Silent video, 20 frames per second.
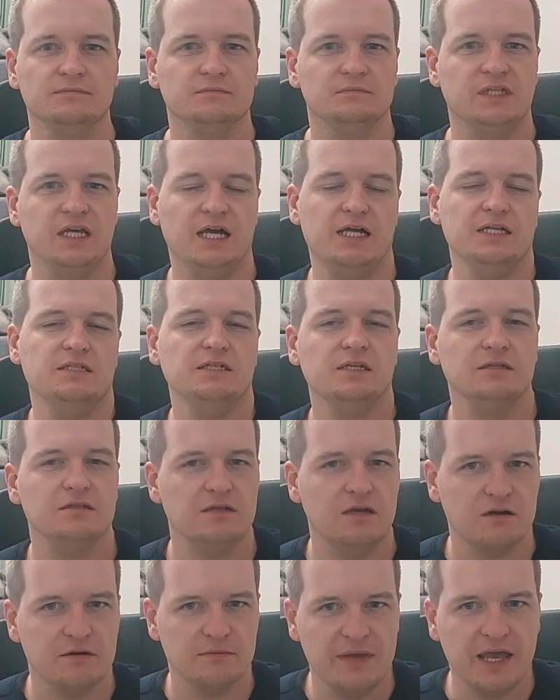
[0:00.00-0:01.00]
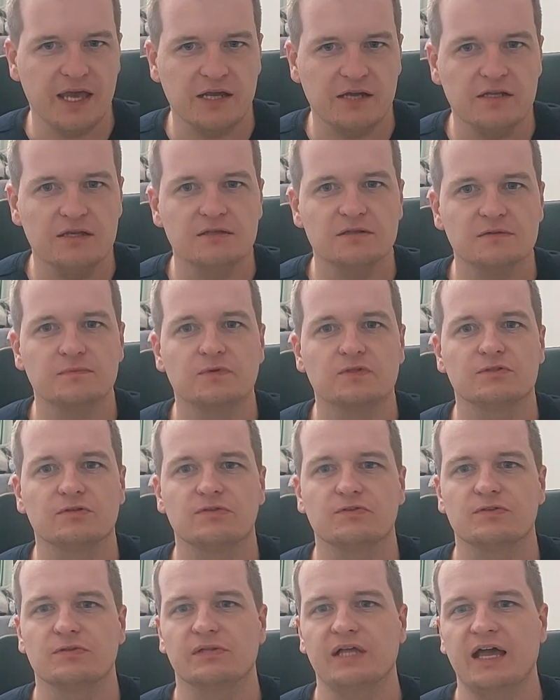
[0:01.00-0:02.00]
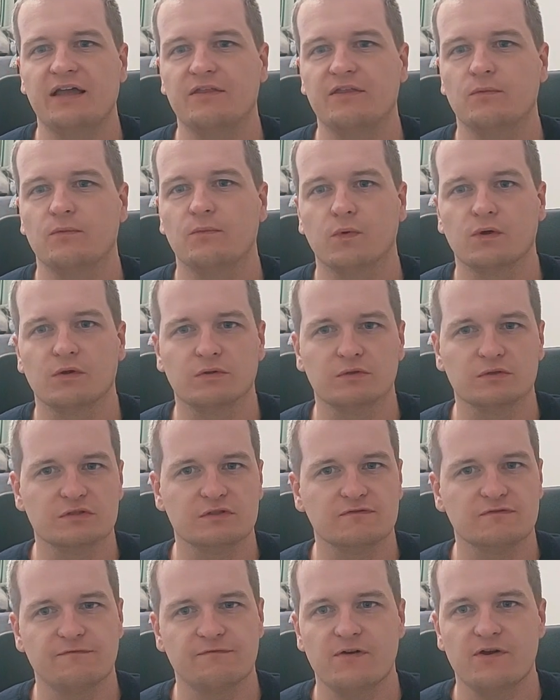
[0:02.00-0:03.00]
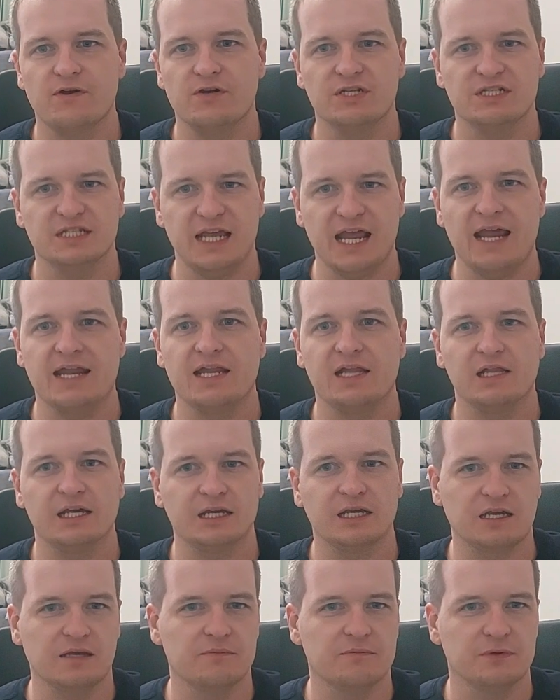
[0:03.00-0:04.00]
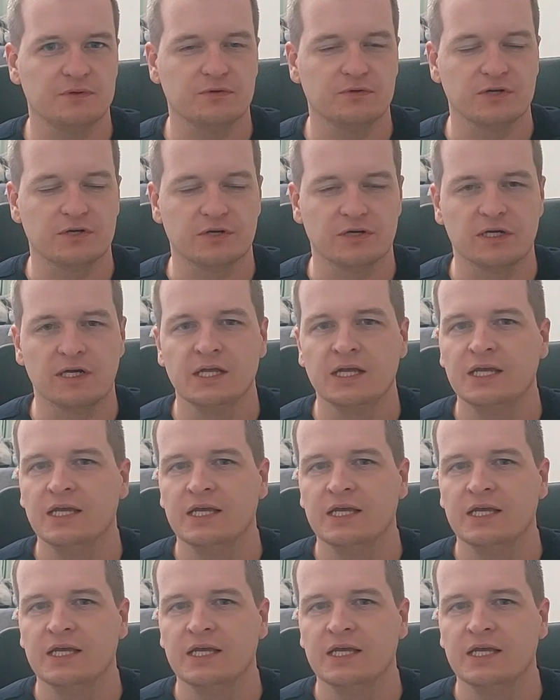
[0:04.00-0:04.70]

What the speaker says: The Antikythera mechanism was also like the world's first analog computer.